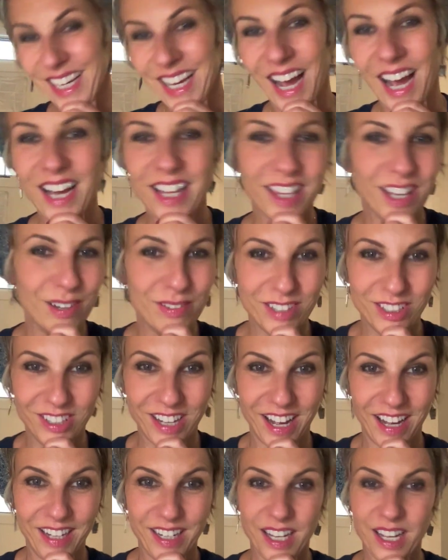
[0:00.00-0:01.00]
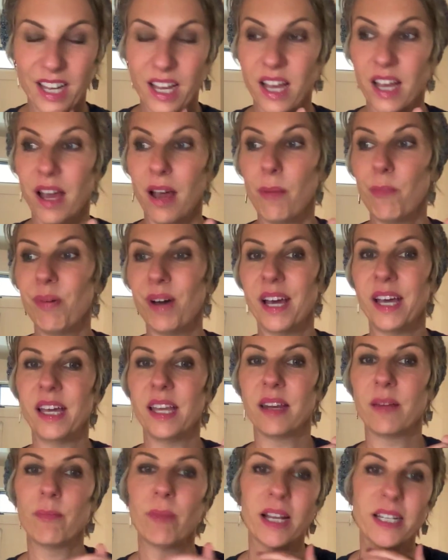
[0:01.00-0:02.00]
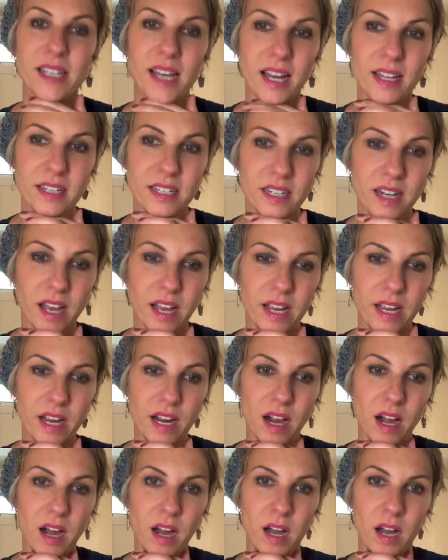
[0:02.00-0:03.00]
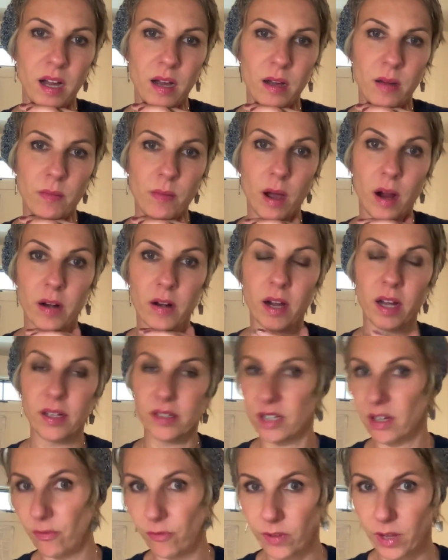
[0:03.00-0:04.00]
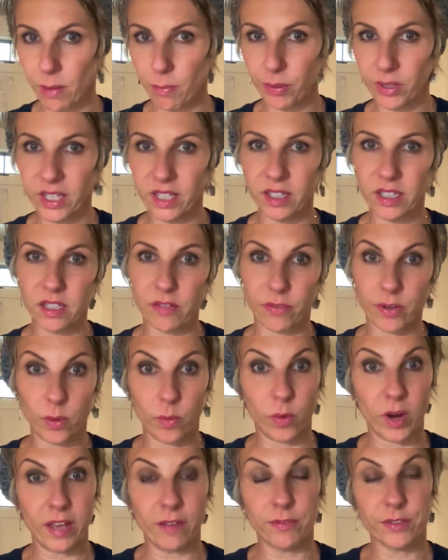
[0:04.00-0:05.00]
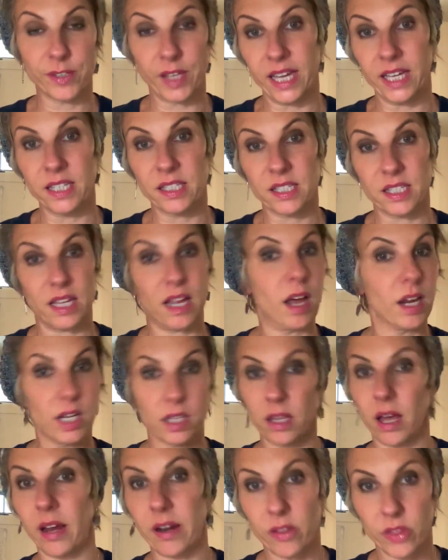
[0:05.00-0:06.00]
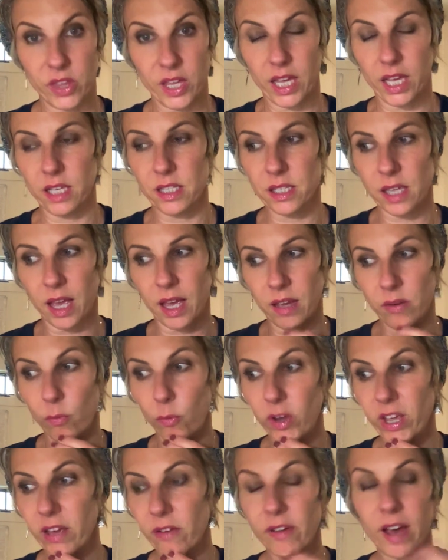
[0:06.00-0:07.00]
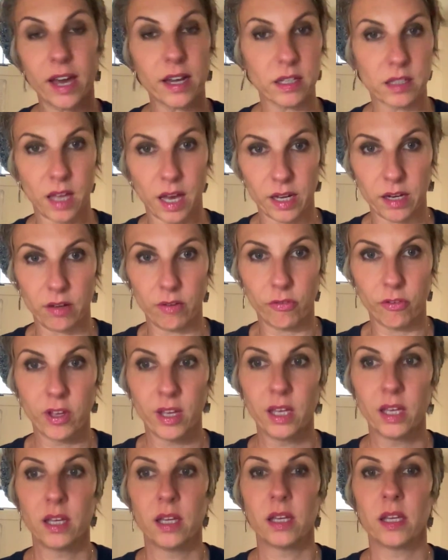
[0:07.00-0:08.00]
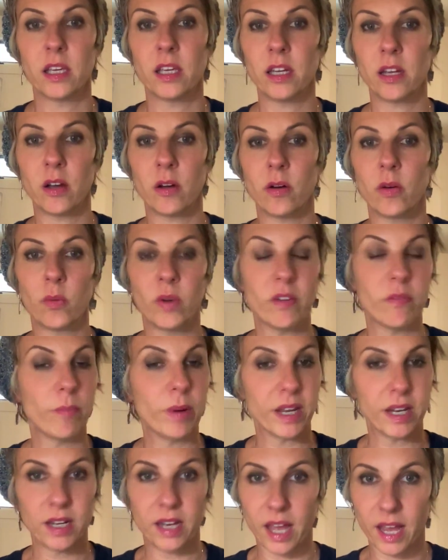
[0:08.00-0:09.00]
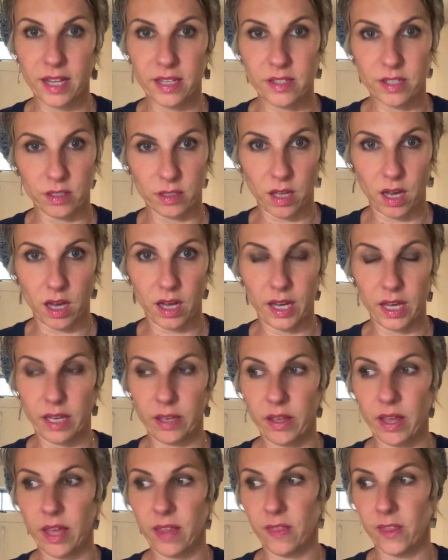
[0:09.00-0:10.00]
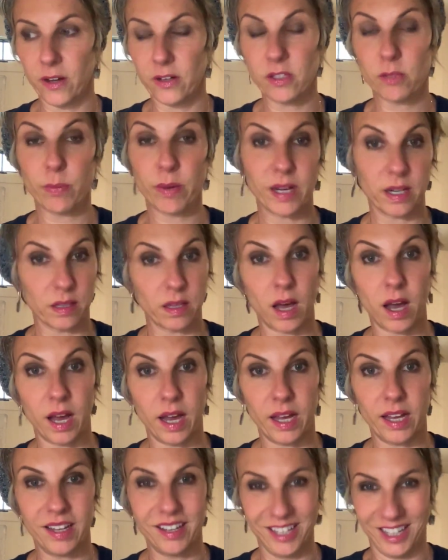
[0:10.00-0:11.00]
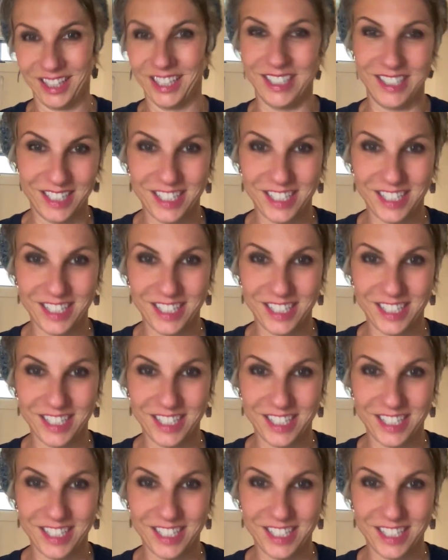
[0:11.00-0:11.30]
I love you, Dad. But my dad and I are on completely different wavelengths on a lot of things. And we have had a lot of we've butted heads a lot. There's been a lot, let's